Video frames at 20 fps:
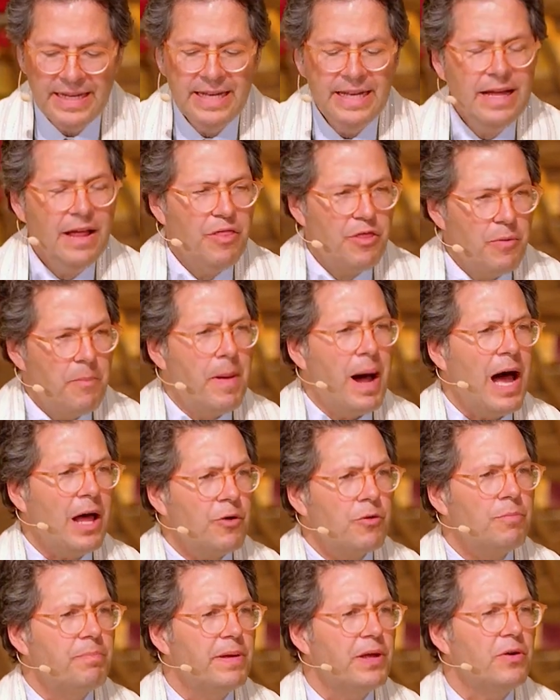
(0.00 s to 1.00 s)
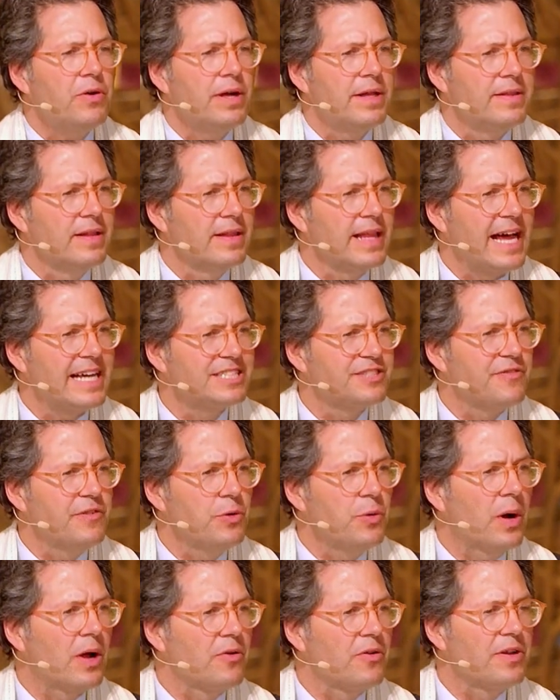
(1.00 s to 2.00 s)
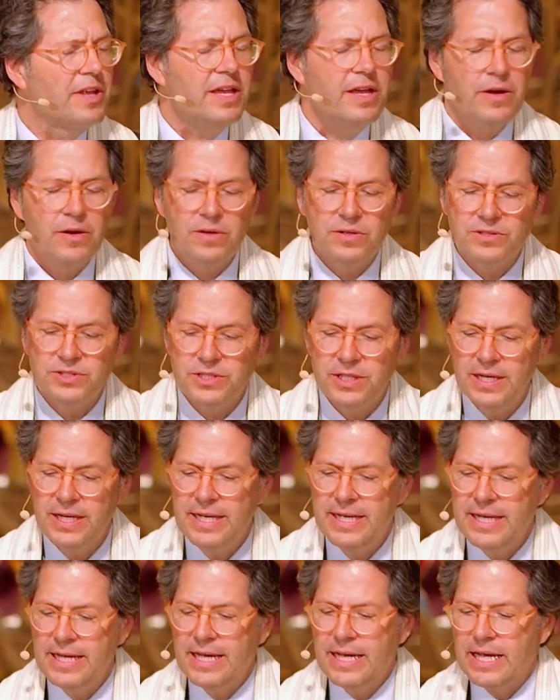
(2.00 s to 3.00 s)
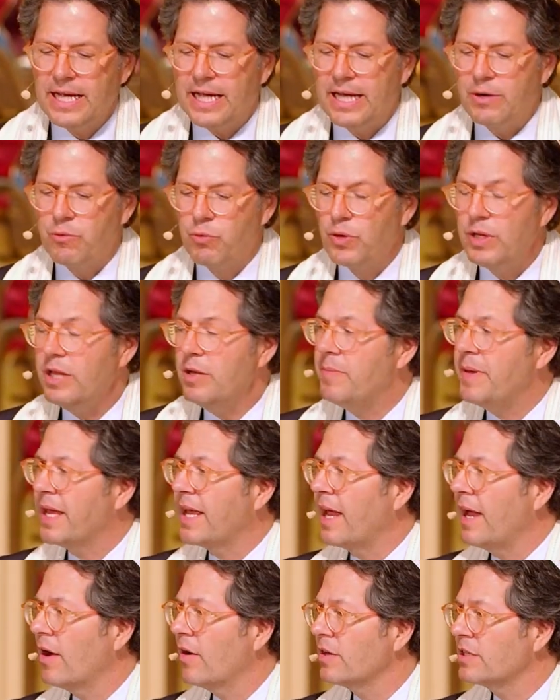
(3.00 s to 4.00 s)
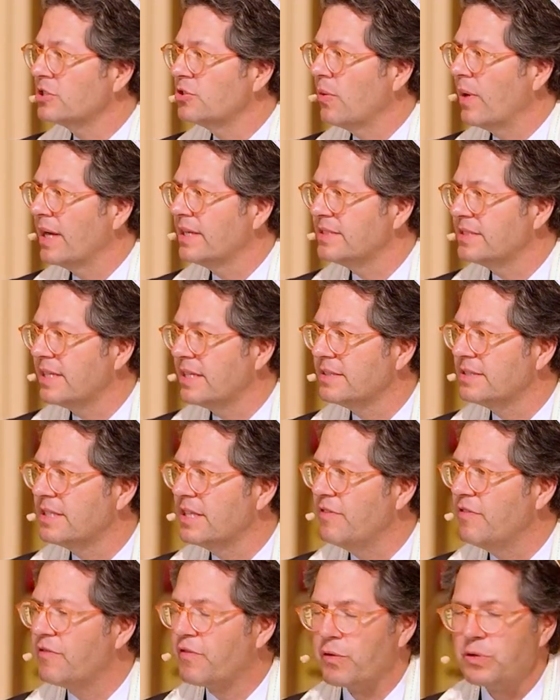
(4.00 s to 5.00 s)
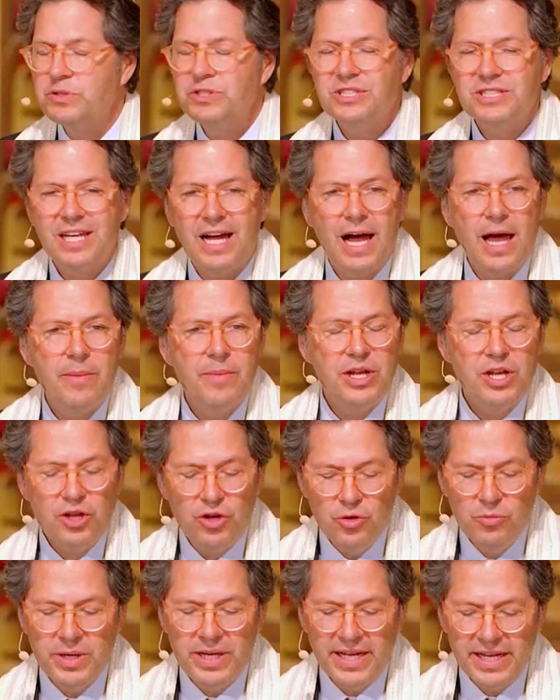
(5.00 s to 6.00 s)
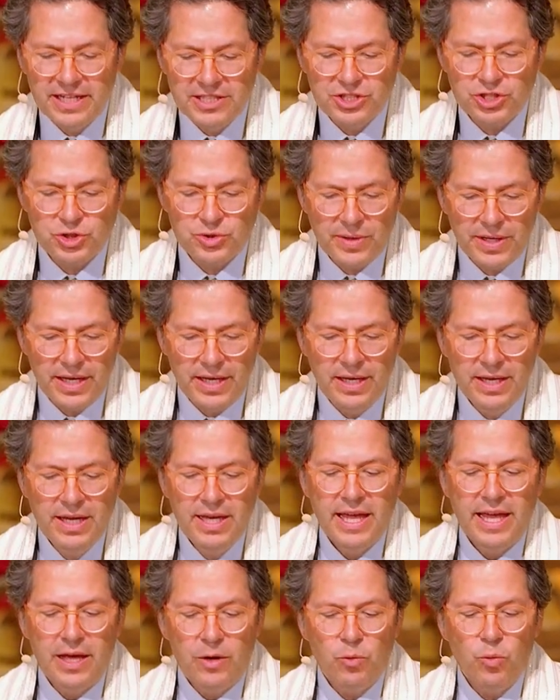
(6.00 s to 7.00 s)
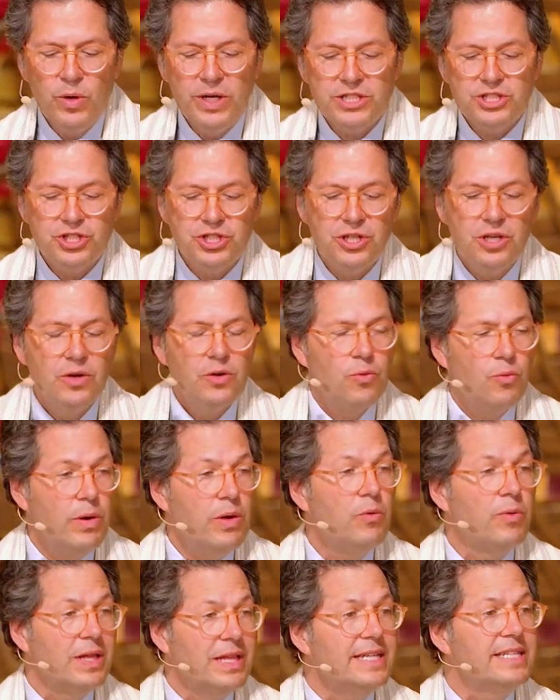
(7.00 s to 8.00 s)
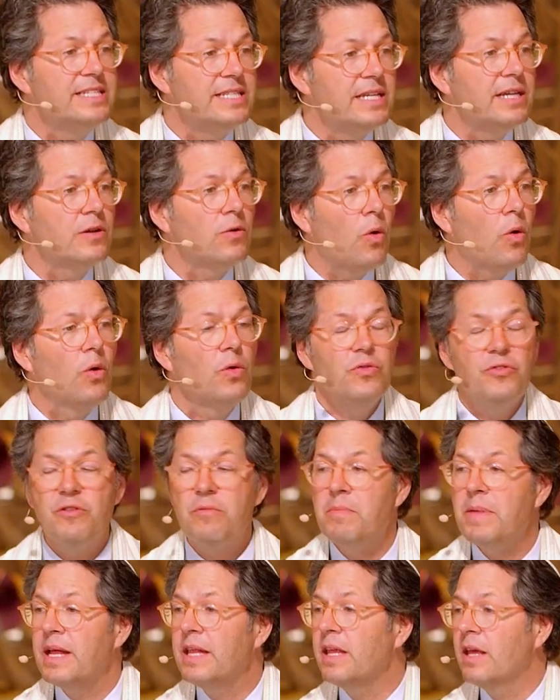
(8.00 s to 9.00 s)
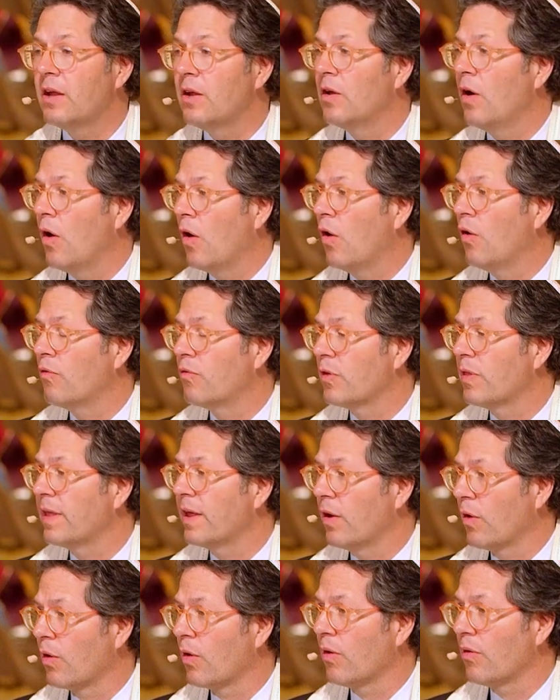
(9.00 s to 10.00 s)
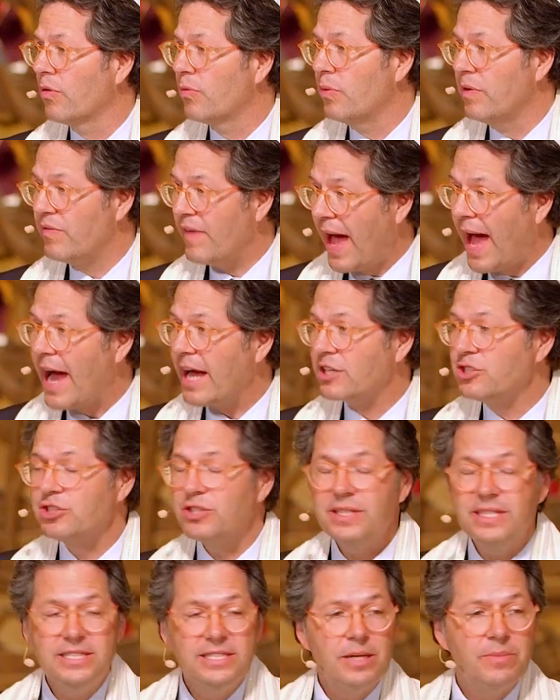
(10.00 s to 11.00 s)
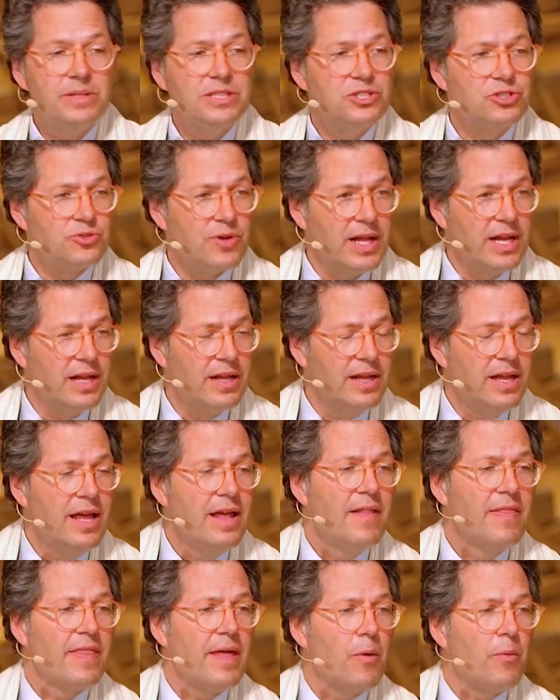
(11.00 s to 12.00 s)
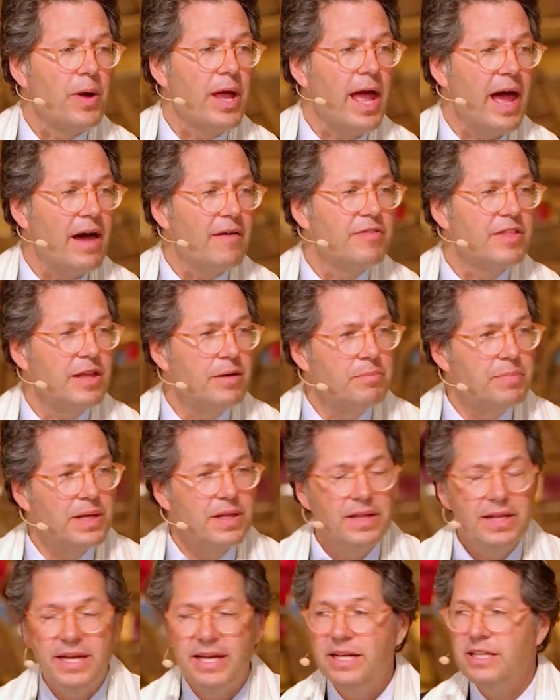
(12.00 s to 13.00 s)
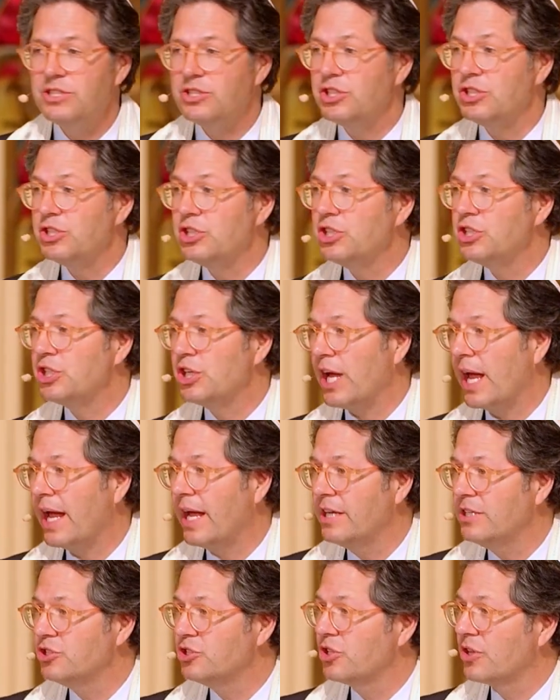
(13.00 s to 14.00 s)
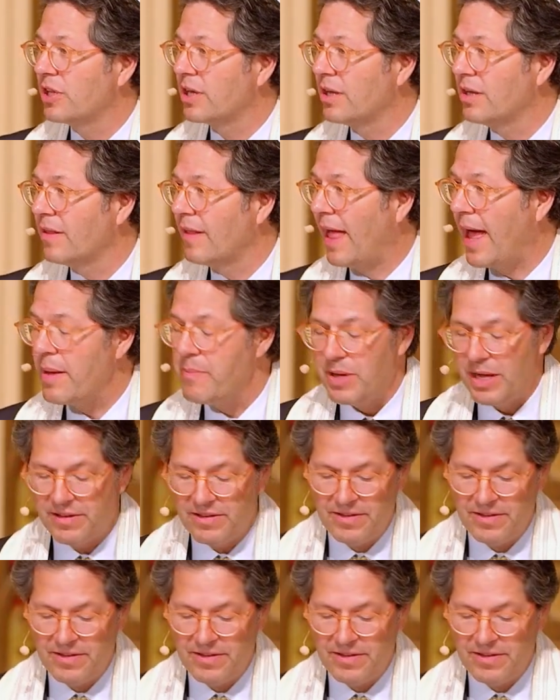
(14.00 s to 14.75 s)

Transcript: The modern period, the last few hundred years, can really be characterized as the first time in human history in which we really did hold dominion over the earth. We've actually demonstrated that we have the ability to change the climate.